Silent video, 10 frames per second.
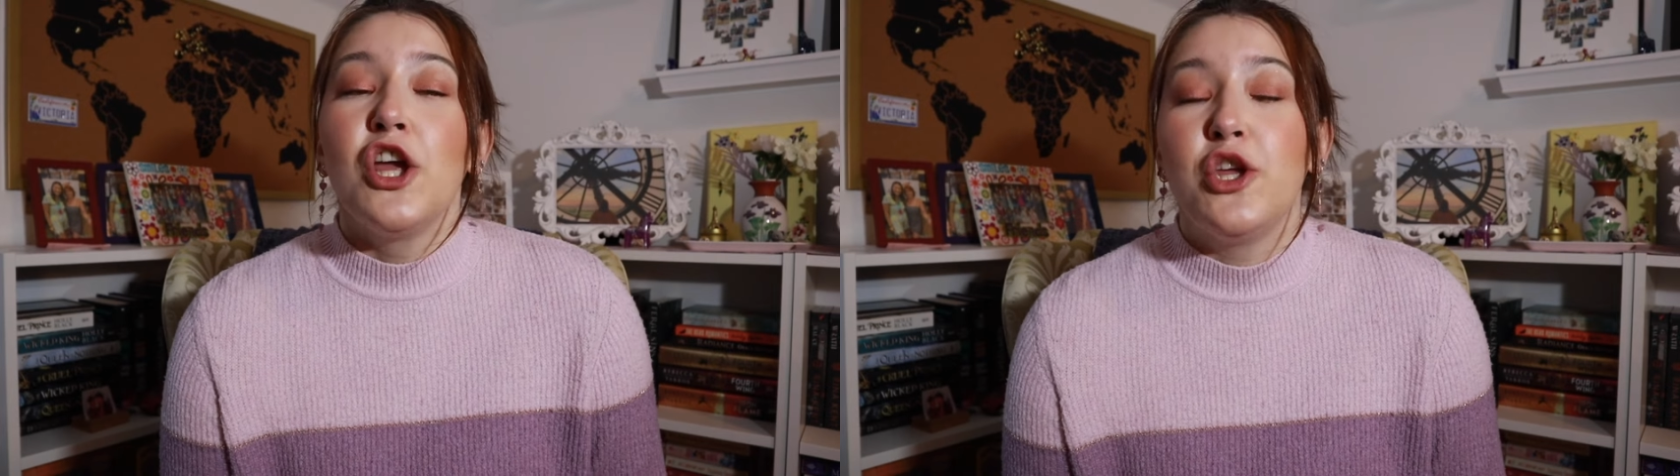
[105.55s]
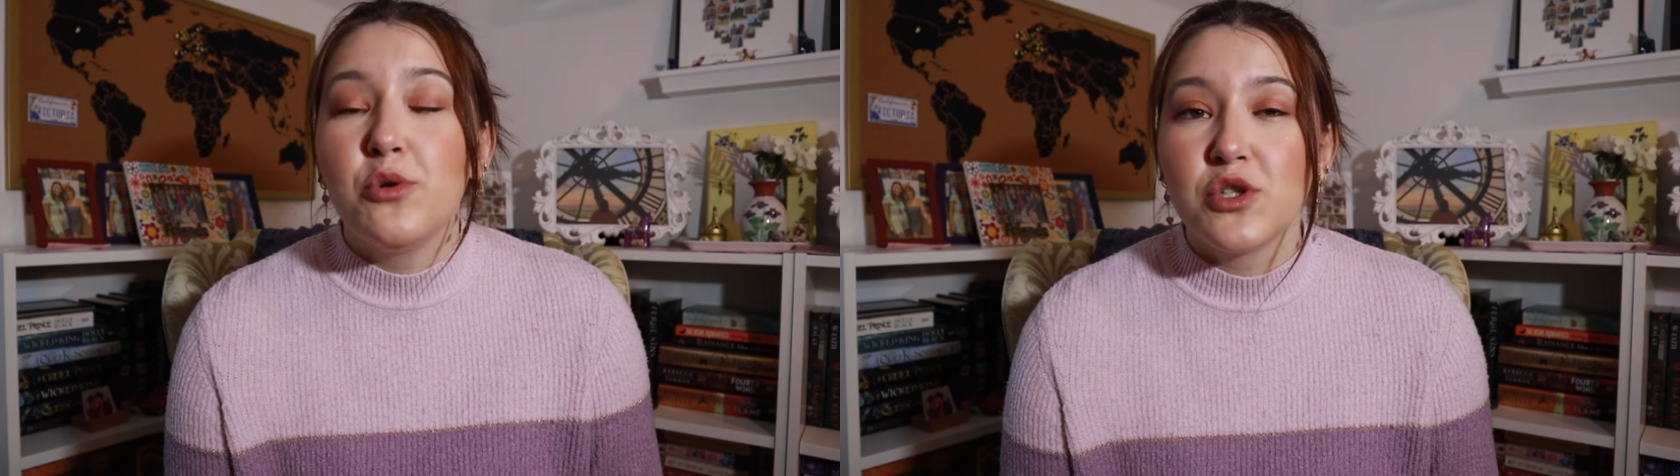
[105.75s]

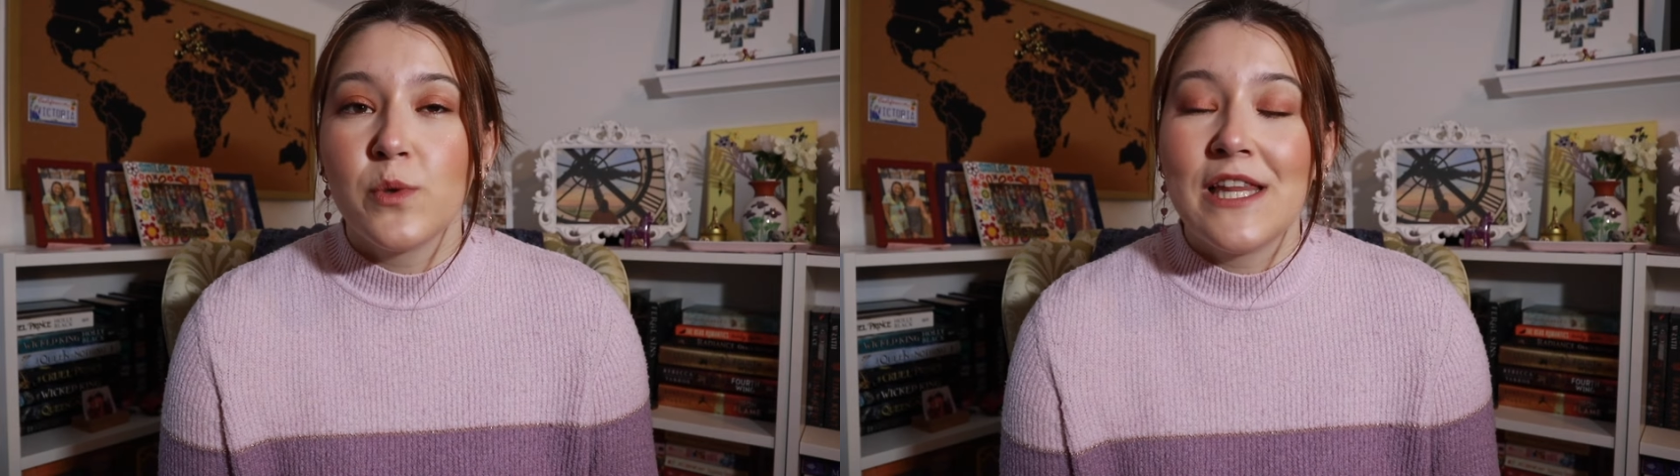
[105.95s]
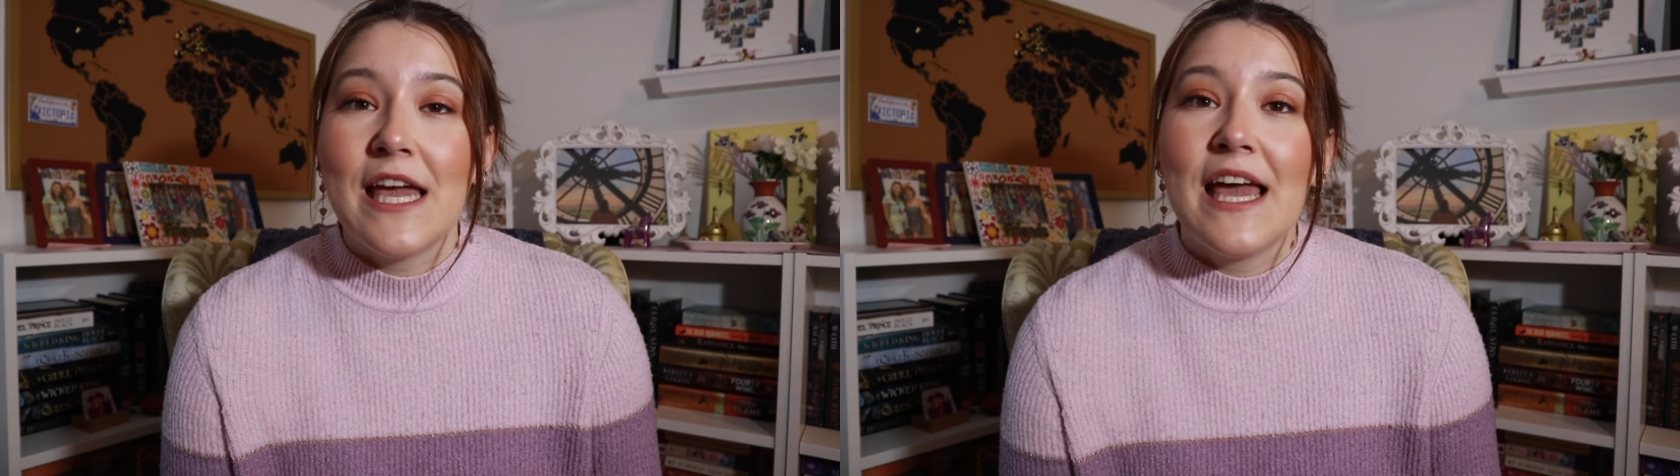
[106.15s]

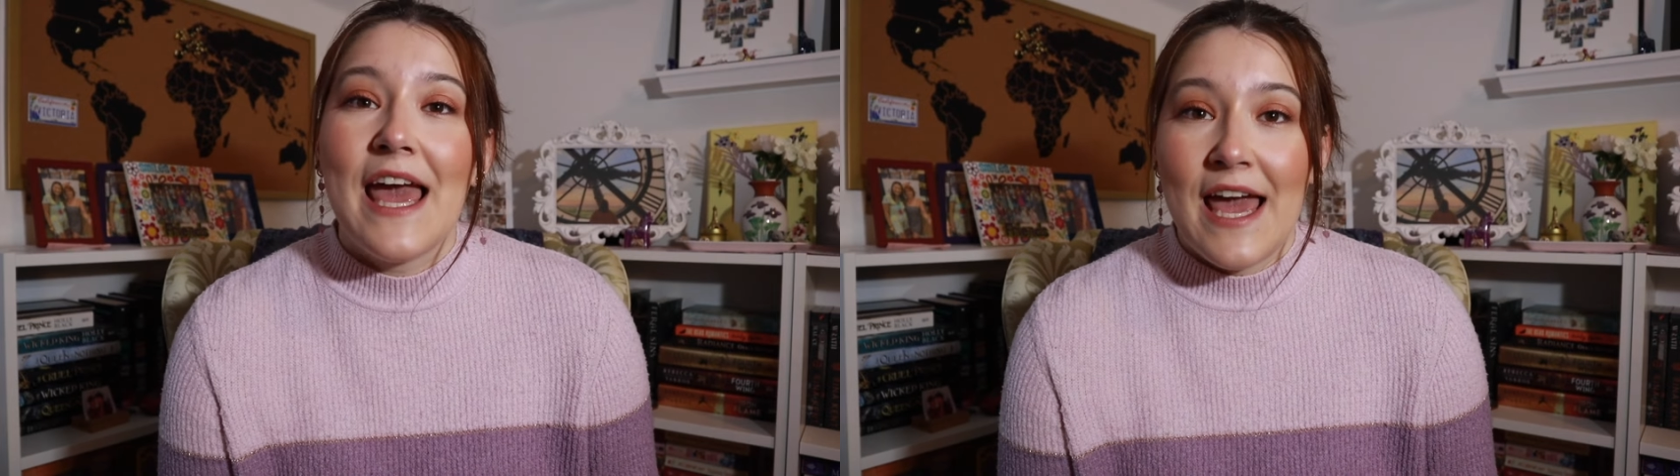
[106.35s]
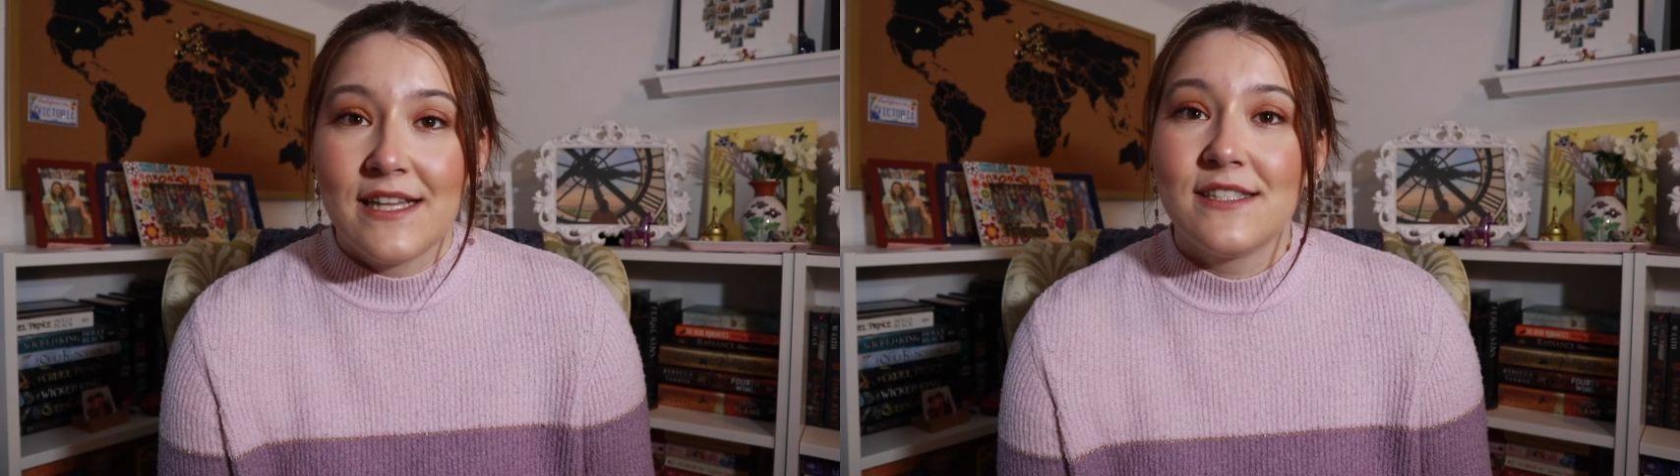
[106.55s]

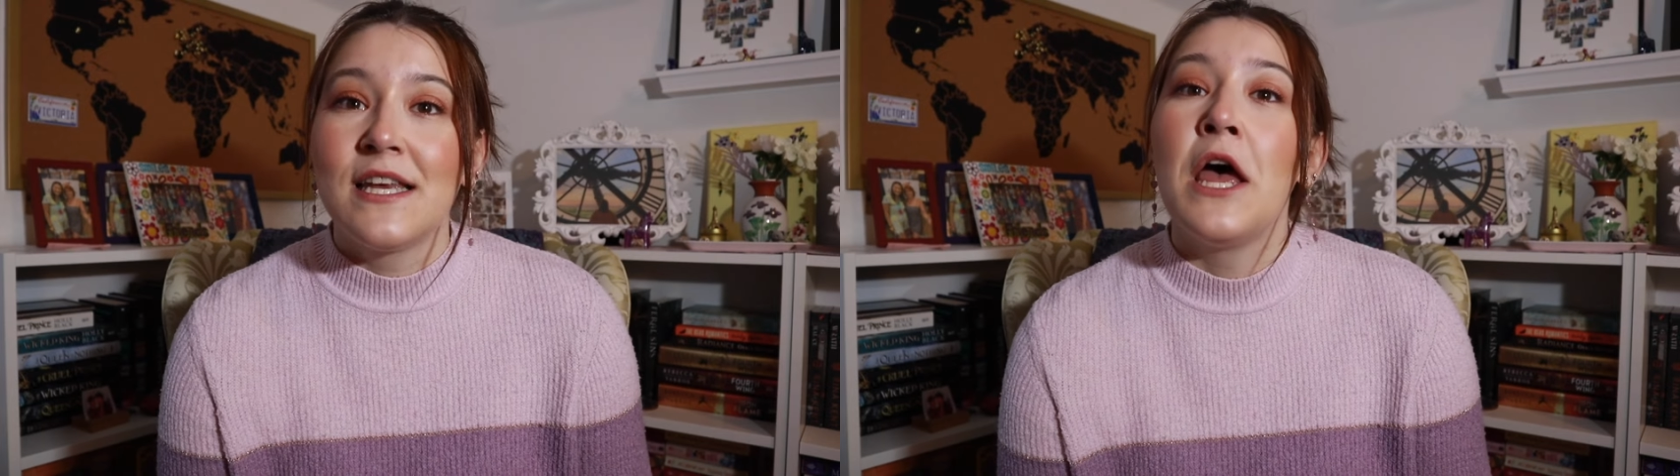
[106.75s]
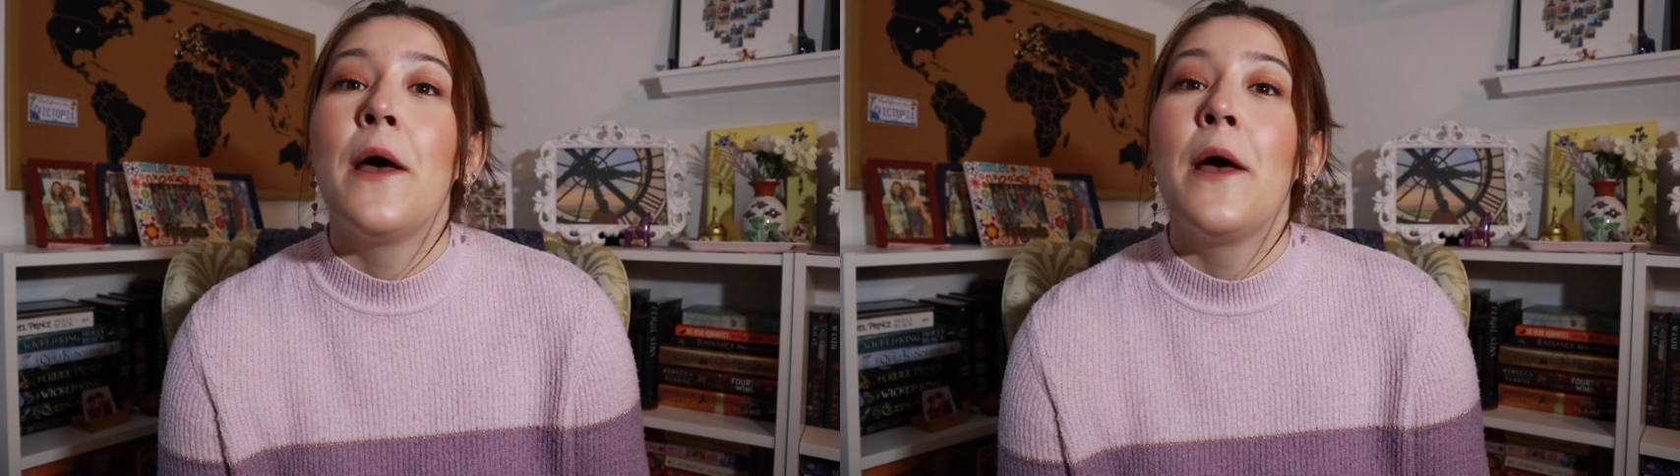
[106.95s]
Usually it's